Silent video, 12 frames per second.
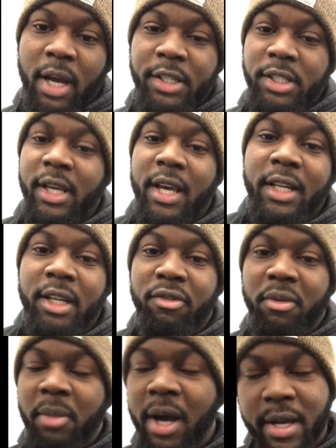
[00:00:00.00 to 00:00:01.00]
I just had a
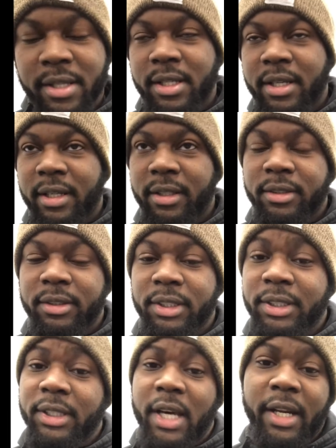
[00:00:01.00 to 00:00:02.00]
different mindset.
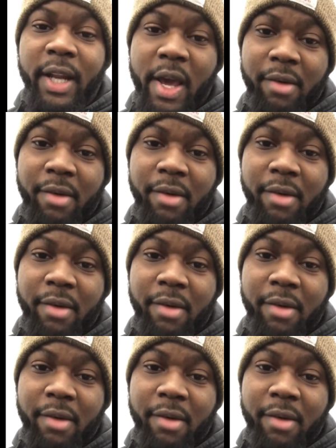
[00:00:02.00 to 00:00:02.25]
Just because I didn't